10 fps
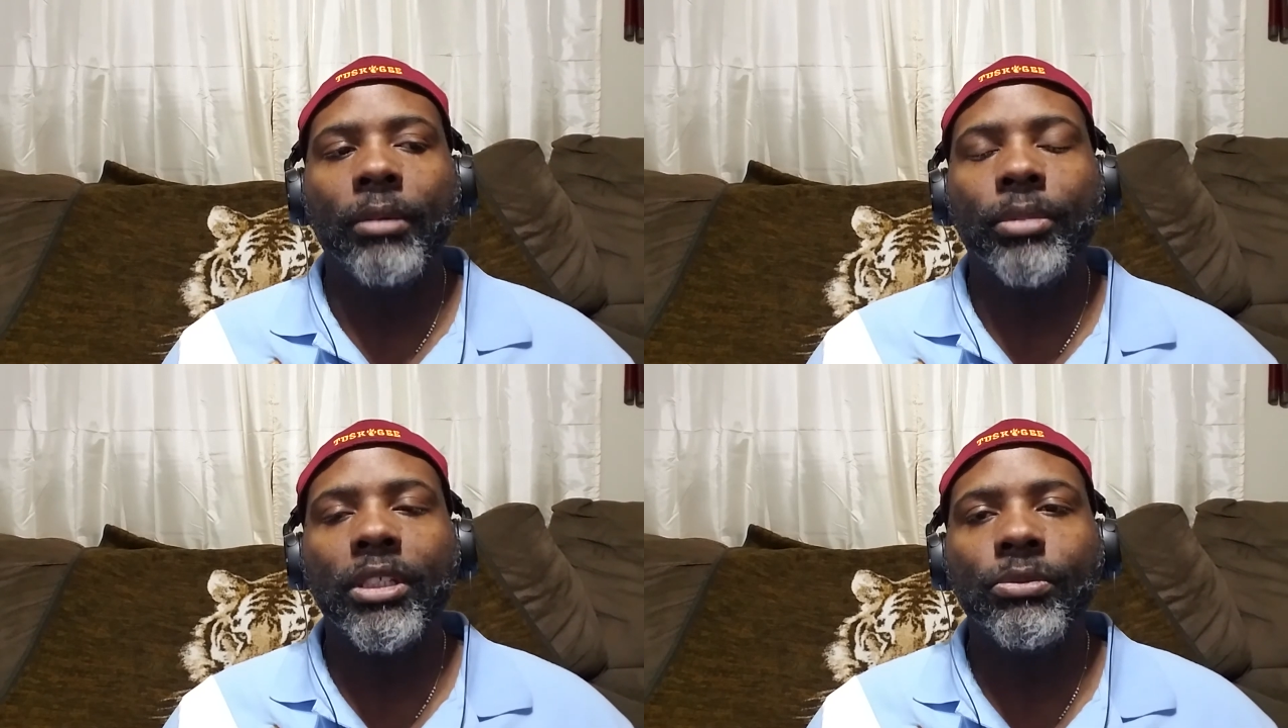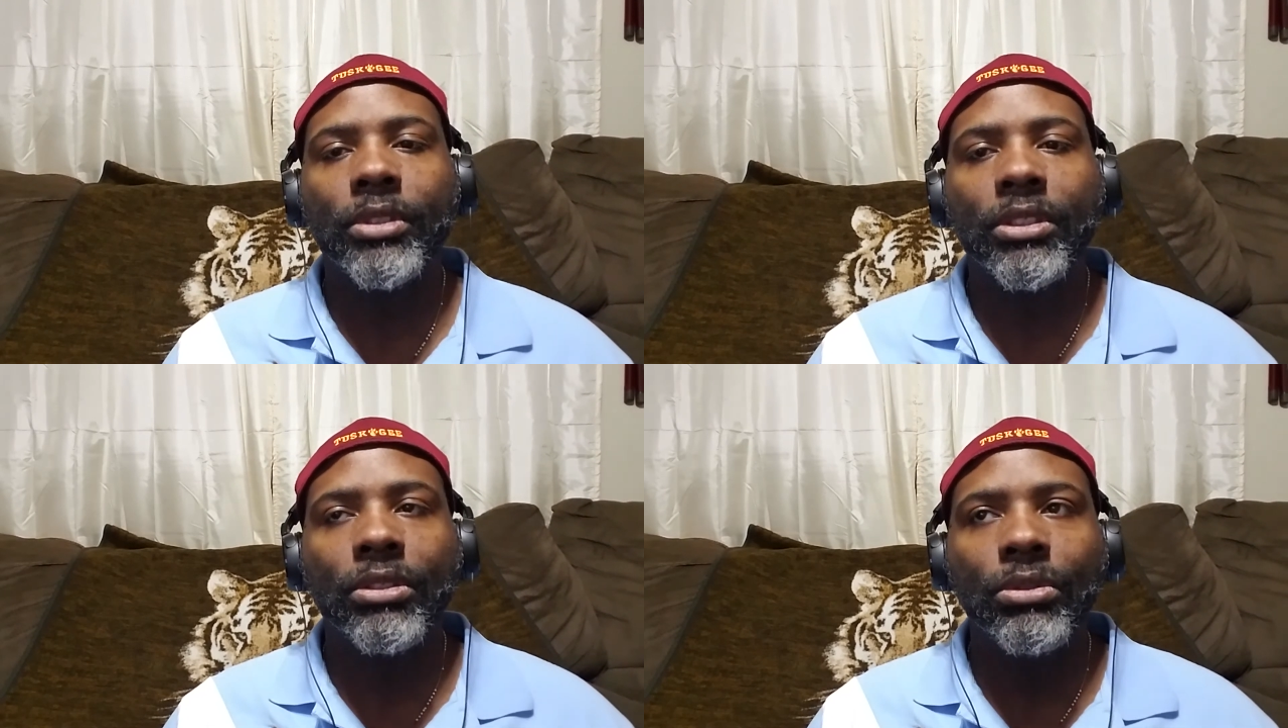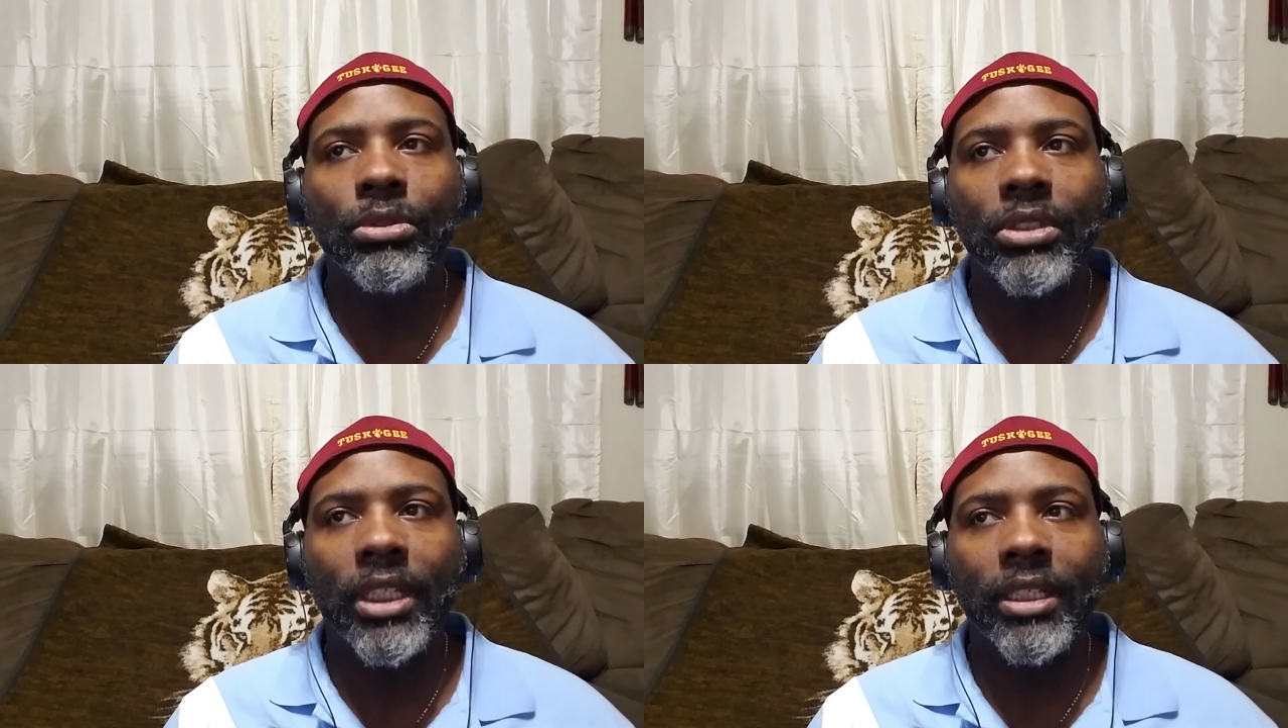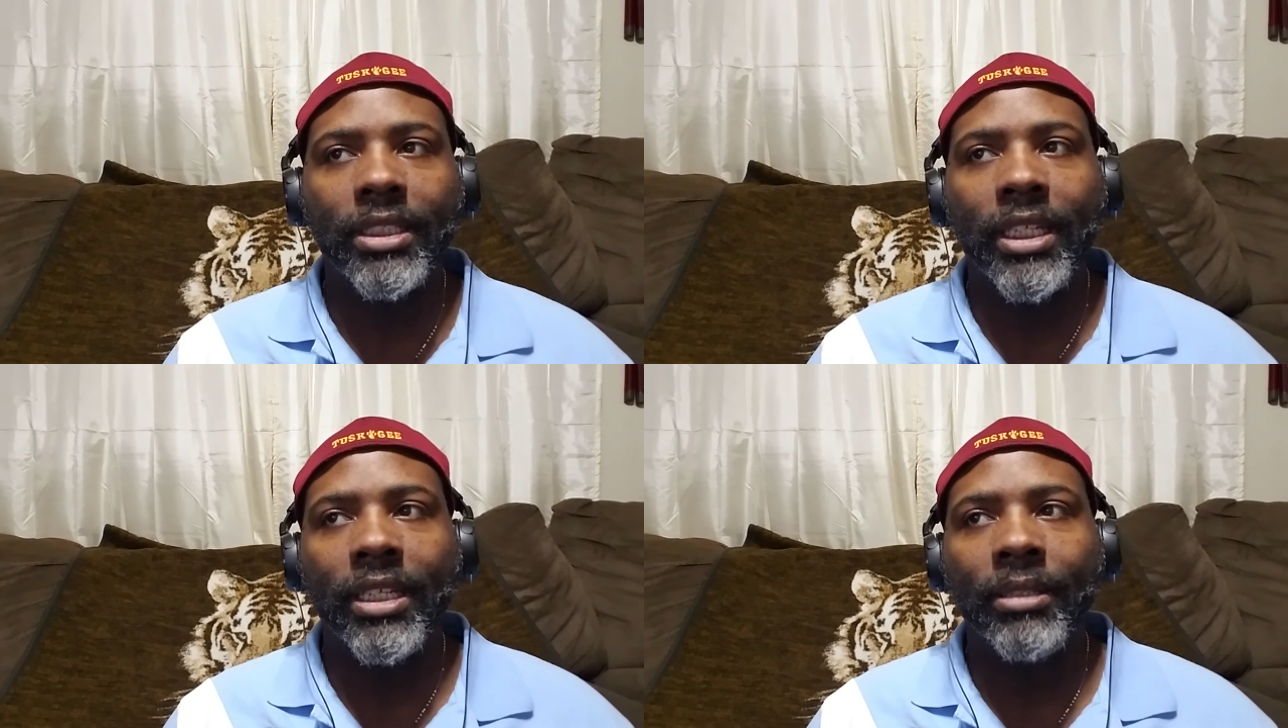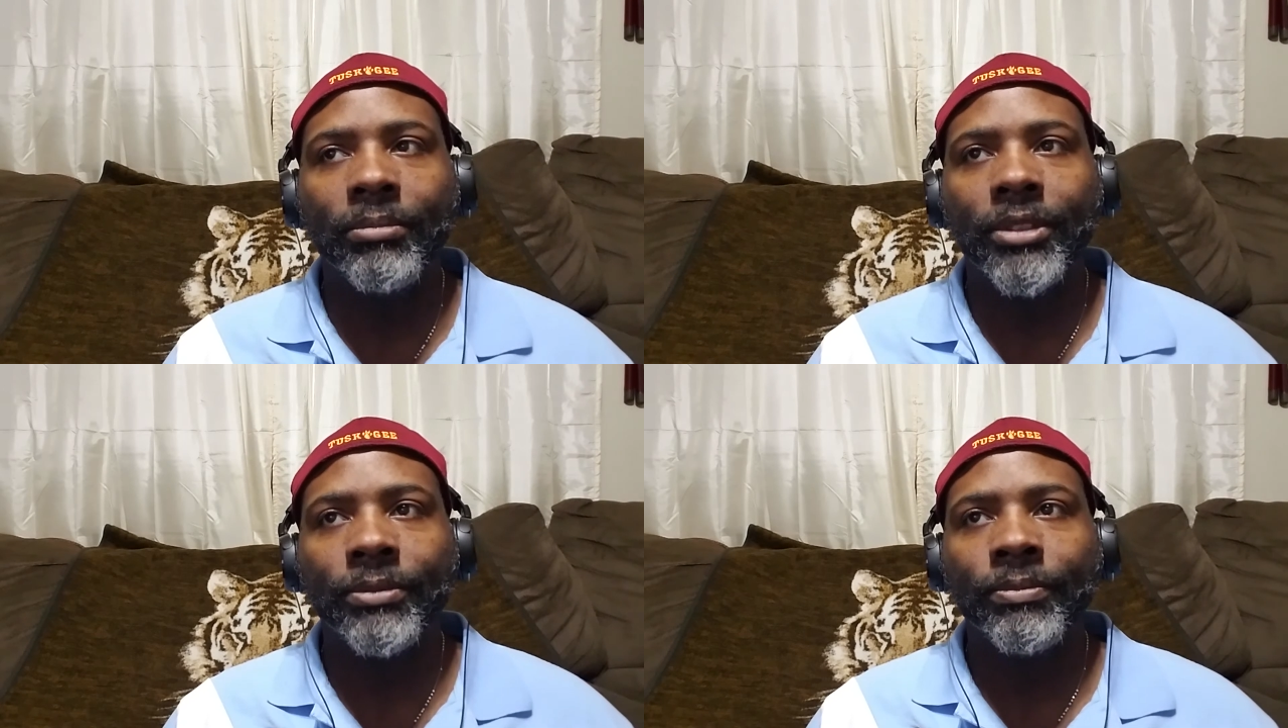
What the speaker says: Plus, with schools, a lot of times,